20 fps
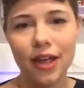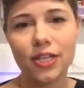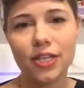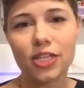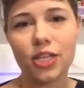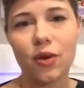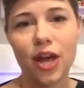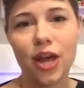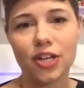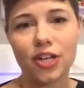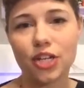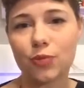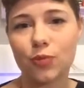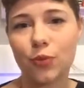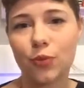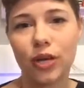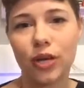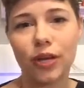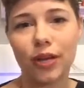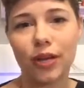So I just
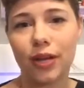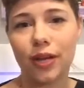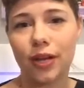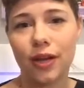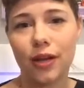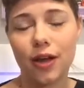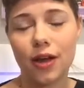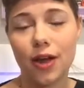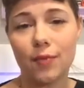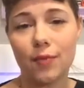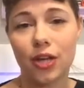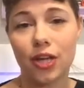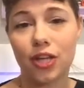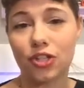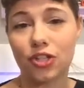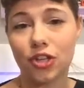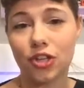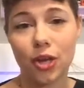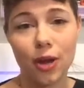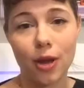put it in a
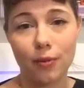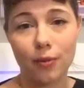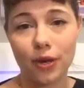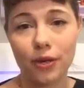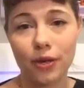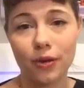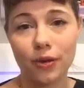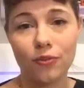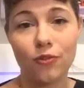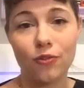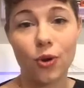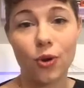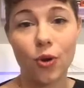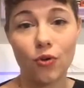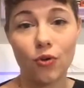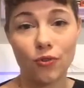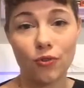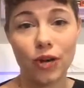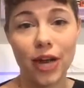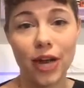kitchen cupboard for
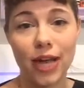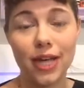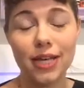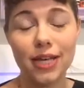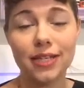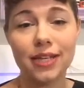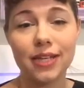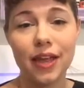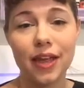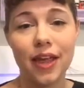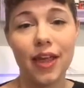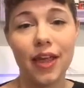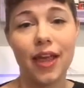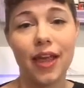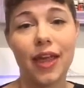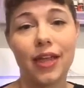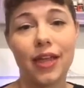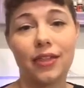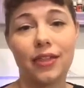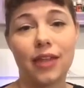overnight.
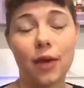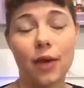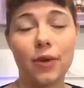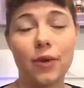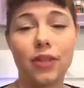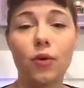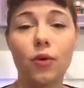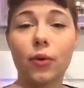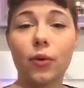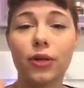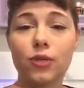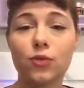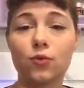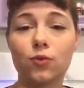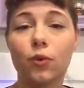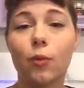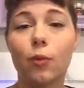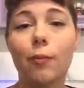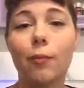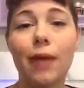And that way the oils
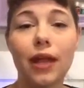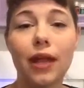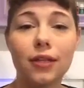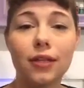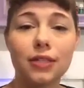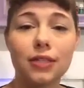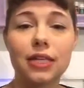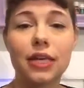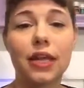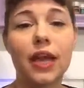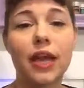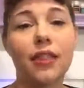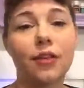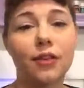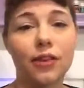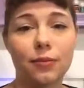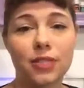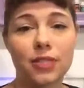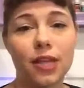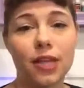will meld together
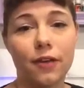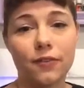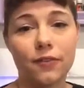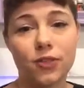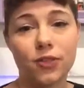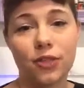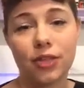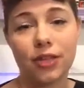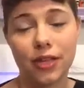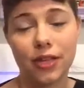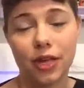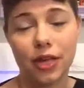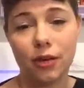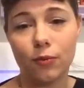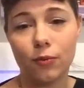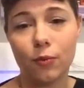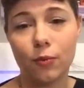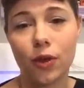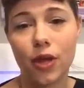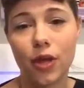themselves. So the
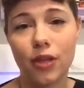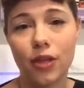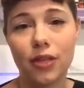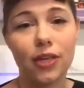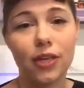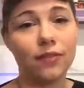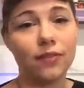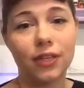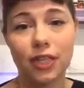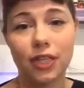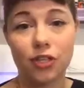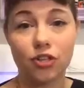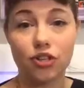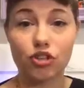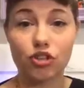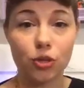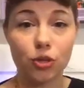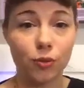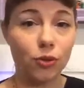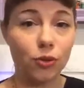Leadum will evenly
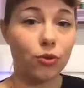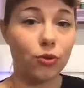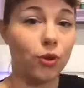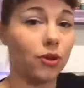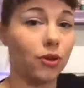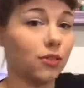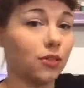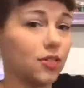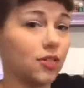distribute throughout the